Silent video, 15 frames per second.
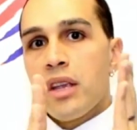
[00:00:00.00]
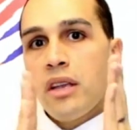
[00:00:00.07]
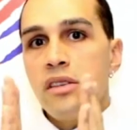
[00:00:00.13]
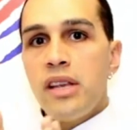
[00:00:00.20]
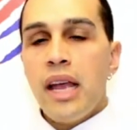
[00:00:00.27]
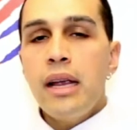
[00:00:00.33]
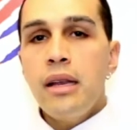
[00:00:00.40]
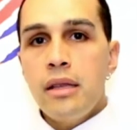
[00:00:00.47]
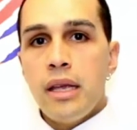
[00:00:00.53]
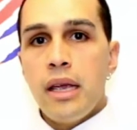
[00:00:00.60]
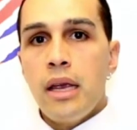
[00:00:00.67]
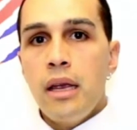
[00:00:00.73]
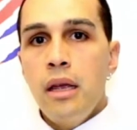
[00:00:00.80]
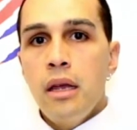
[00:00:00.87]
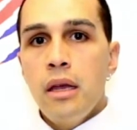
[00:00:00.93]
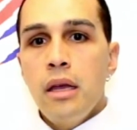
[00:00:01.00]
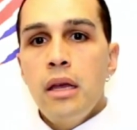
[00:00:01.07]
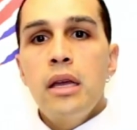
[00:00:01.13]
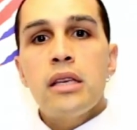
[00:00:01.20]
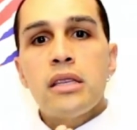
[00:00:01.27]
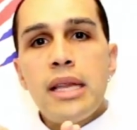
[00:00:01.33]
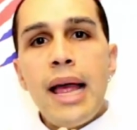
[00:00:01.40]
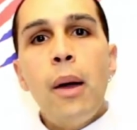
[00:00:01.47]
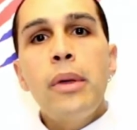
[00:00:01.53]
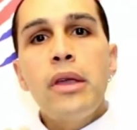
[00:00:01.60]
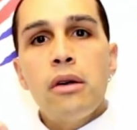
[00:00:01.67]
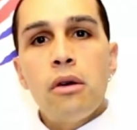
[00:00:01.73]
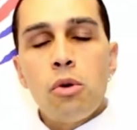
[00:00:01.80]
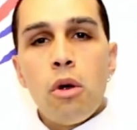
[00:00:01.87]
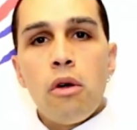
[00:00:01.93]
Second thing is now we
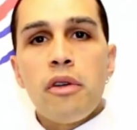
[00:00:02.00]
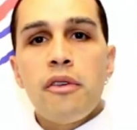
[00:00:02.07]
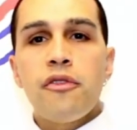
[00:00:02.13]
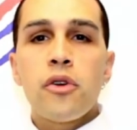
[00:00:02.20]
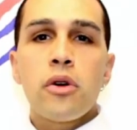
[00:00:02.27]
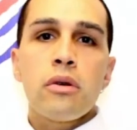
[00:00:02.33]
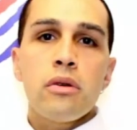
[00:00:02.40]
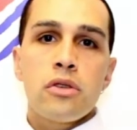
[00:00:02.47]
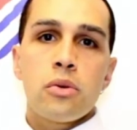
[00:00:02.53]
go to our referral